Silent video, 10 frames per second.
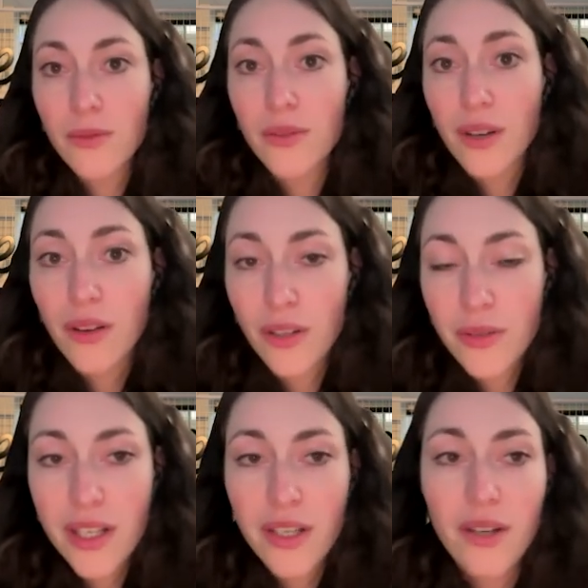or a
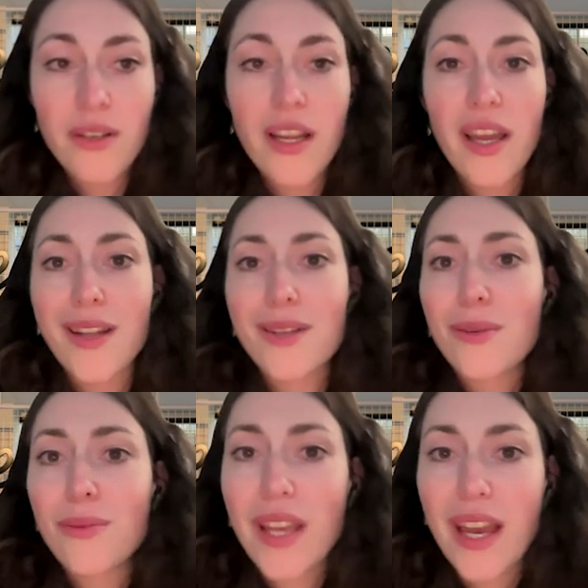contract owner,
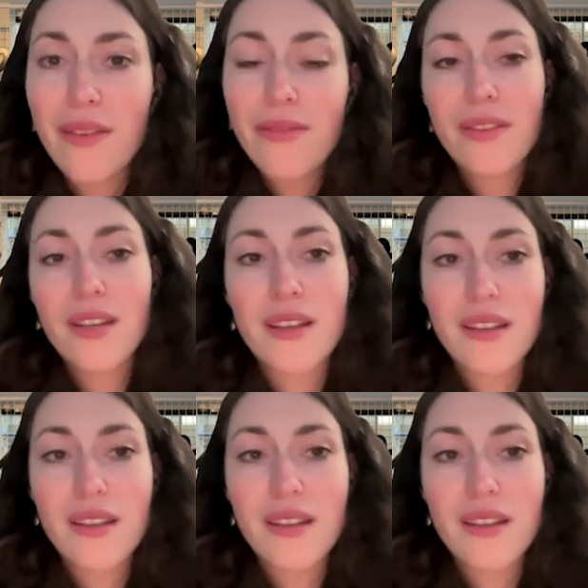and we have